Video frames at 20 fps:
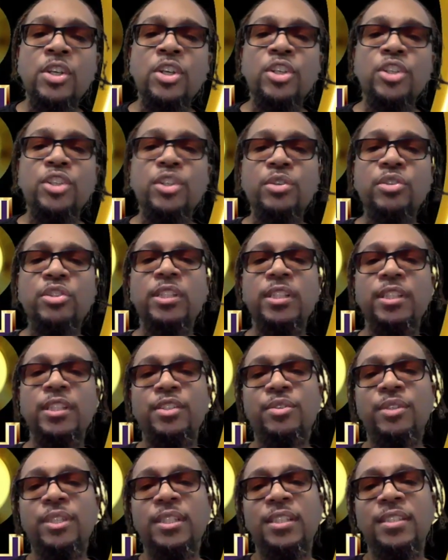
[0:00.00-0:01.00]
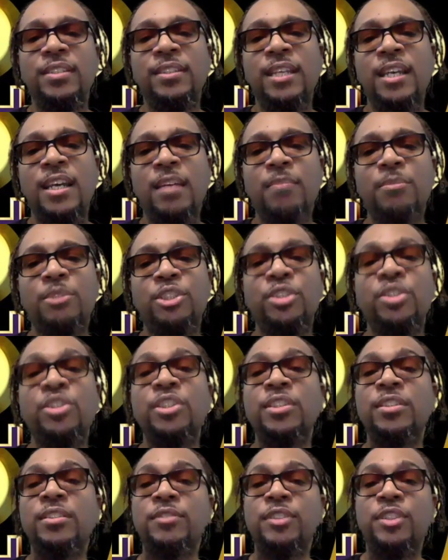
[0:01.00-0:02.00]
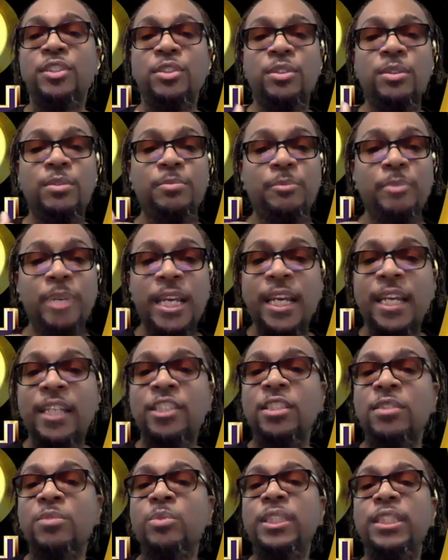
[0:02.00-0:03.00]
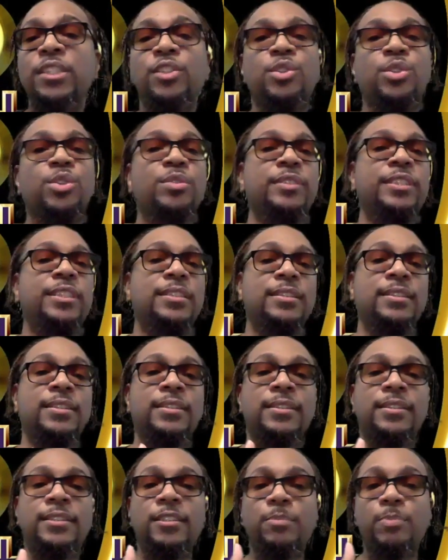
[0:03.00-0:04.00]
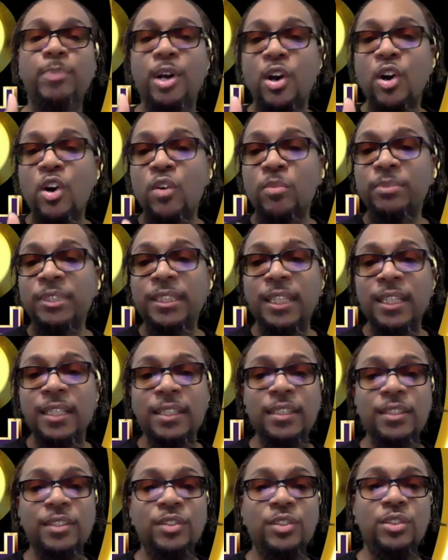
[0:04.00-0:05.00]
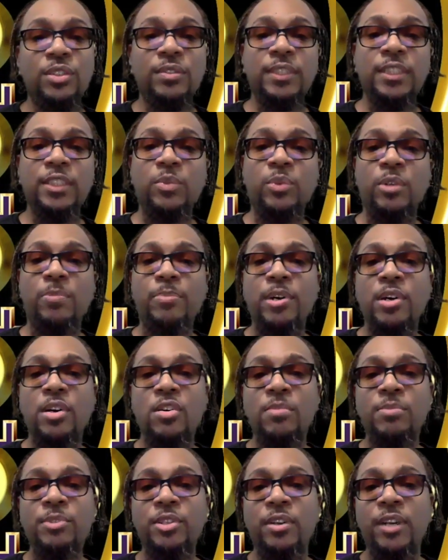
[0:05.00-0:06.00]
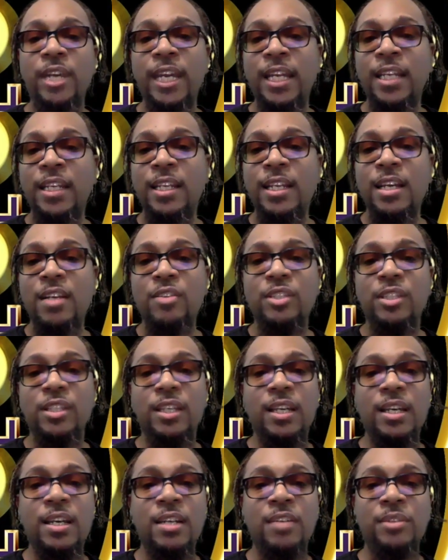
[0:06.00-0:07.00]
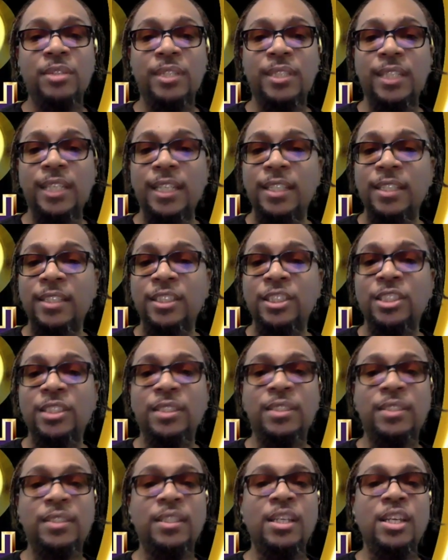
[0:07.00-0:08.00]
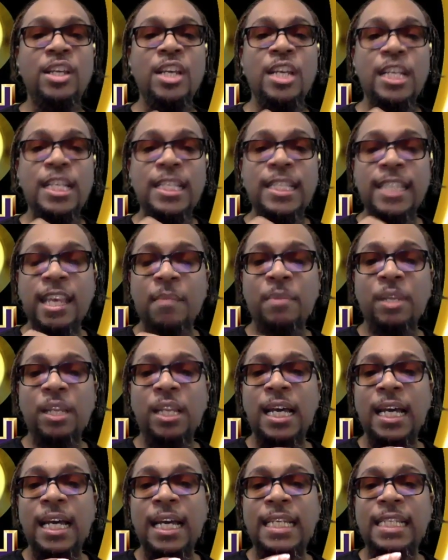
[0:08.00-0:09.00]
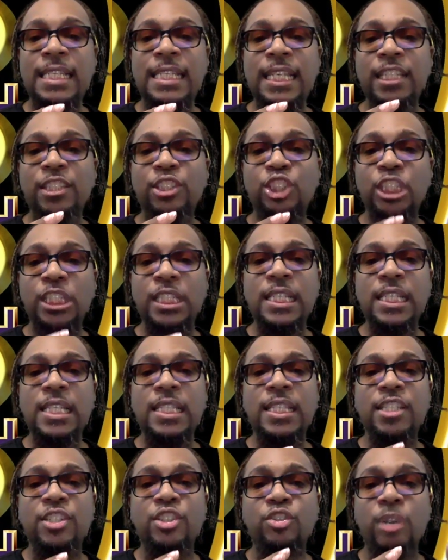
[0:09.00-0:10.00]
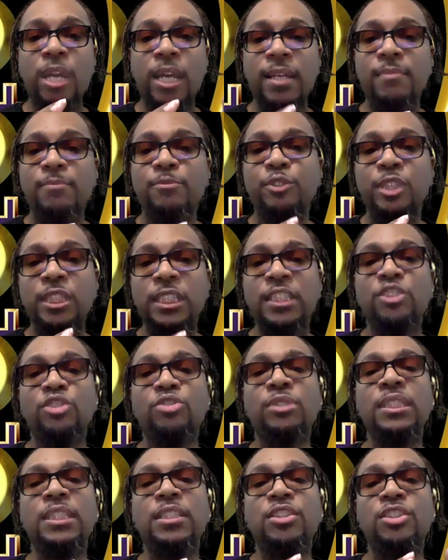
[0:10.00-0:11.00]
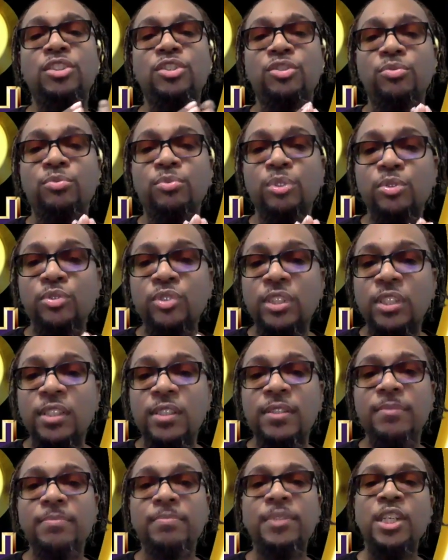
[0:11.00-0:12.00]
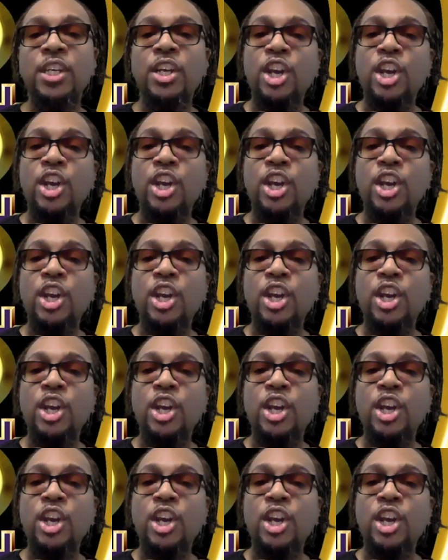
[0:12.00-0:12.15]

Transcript: Usually during this time, churches observe Passion Week services, Palm Sunday service, where palms are handed out to the congregation, symbolizing Jesus' triumphal entry into Jerusalem,